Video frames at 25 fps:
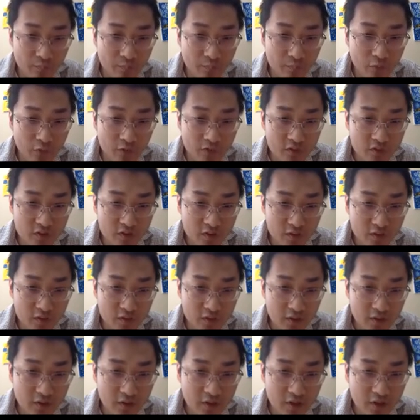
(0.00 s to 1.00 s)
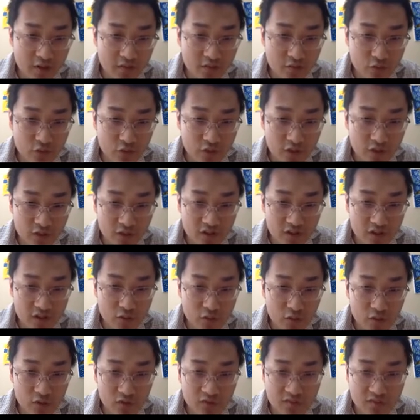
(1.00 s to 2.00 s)
points in S3 is
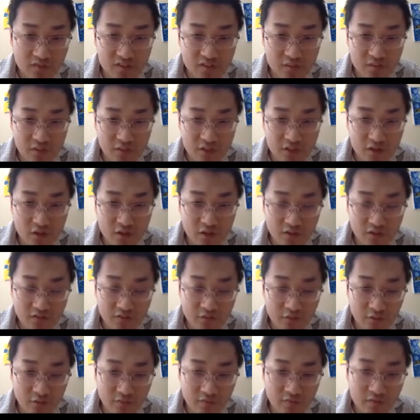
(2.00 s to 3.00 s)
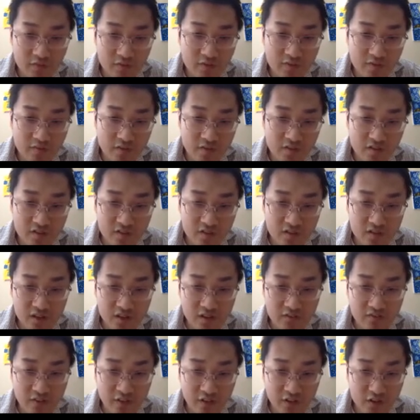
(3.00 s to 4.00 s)
equal to the summation of this
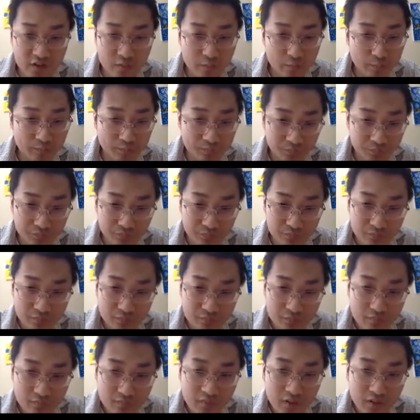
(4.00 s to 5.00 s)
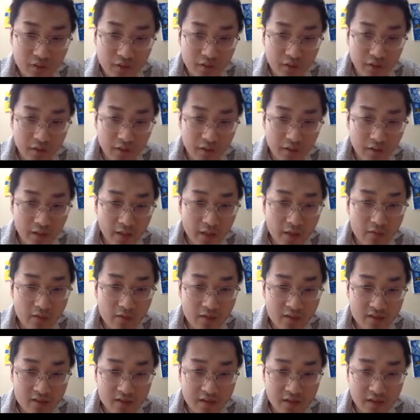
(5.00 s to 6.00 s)
indicated function. And now
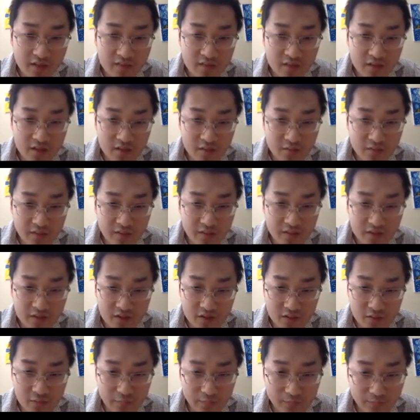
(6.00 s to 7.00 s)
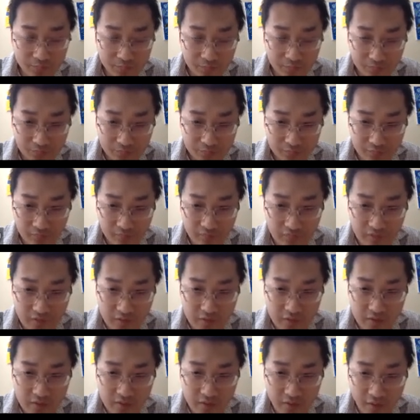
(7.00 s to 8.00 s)
let's take the expectation.
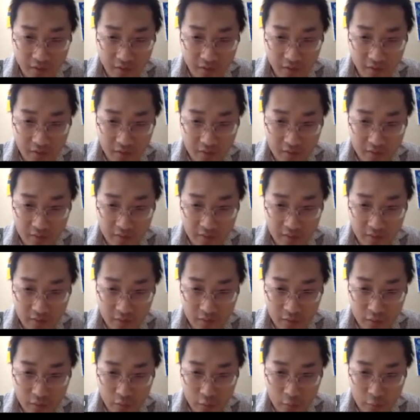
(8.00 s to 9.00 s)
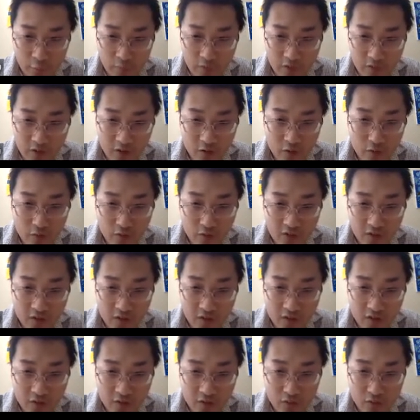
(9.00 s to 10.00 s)
And here we
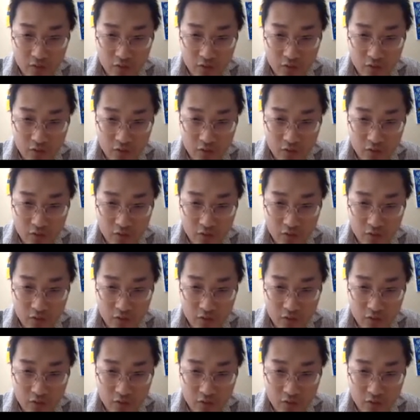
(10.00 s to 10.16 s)
need to